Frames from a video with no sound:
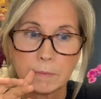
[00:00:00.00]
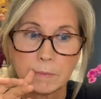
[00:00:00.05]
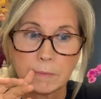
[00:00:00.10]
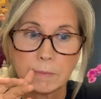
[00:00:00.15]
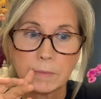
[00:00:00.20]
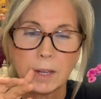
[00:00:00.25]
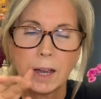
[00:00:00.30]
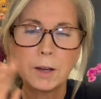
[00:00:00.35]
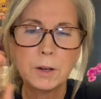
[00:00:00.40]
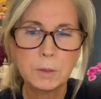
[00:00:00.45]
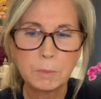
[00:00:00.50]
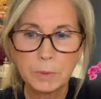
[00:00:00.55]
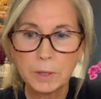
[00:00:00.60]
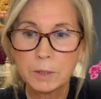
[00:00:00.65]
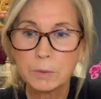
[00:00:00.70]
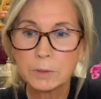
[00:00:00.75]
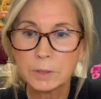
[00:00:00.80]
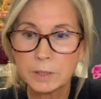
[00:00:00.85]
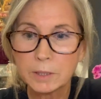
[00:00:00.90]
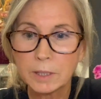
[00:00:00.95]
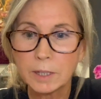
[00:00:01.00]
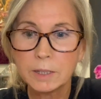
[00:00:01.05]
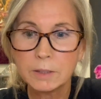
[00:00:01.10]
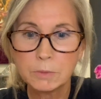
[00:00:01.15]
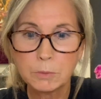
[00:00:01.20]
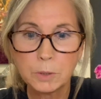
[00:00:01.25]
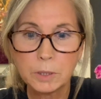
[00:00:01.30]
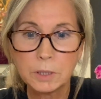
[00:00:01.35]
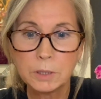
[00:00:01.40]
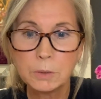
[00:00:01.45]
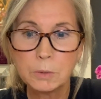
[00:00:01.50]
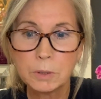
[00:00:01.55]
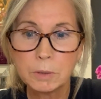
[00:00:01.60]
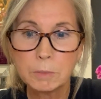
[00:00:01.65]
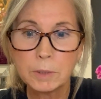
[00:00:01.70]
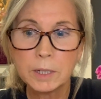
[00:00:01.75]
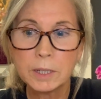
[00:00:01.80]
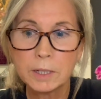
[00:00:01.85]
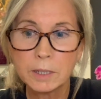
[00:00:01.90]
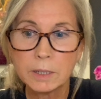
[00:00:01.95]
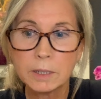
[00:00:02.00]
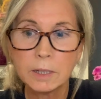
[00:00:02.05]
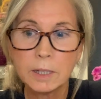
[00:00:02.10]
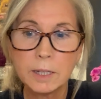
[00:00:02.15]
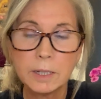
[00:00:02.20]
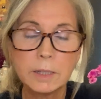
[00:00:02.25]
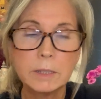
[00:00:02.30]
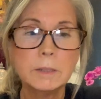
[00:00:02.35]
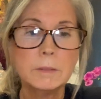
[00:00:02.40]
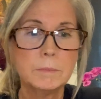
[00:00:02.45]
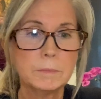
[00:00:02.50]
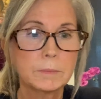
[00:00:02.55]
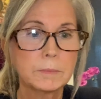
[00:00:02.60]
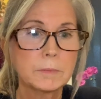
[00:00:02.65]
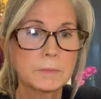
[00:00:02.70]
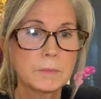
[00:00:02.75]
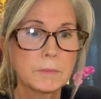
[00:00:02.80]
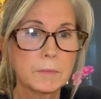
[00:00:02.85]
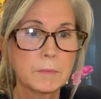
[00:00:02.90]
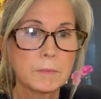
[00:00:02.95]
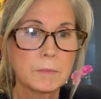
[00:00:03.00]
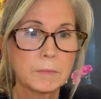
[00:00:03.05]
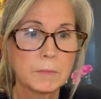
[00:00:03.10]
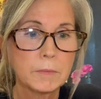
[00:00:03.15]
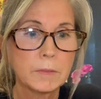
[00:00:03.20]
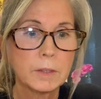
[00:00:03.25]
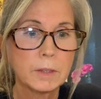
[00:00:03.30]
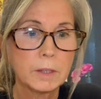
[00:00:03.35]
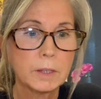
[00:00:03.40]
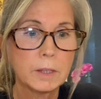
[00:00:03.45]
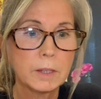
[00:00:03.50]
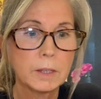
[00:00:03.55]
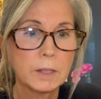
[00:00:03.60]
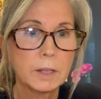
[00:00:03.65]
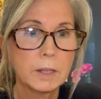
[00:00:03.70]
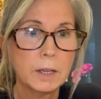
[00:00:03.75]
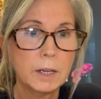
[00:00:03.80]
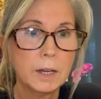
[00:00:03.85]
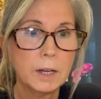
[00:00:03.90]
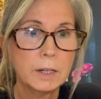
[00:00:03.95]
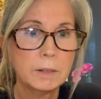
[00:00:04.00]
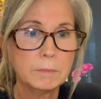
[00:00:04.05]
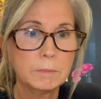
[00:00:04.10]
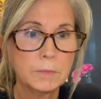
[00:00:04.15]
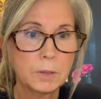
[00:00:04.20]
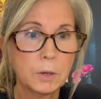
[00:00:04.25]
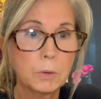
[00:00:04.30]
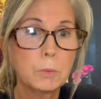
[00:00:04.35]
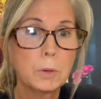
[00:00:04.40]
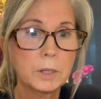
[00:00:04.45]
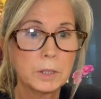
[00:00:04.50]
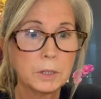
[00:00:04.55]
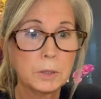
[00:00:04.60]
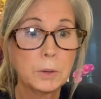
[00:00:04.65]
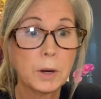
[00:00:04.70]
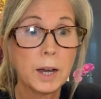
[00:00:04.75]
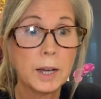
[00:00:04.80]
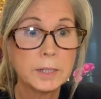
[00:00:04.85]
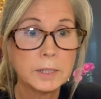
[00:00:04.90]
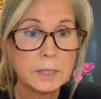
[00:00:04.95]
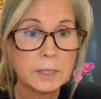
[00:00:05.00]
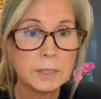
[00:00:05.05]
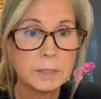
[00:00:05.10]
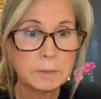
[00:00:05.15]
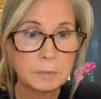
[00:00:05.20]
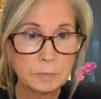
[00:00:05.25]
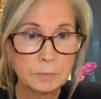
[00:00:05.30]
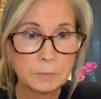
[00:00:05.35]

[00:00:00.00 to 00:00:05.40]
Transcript: I hope that was kind of what you were meaning, Glenn, or what you were asking.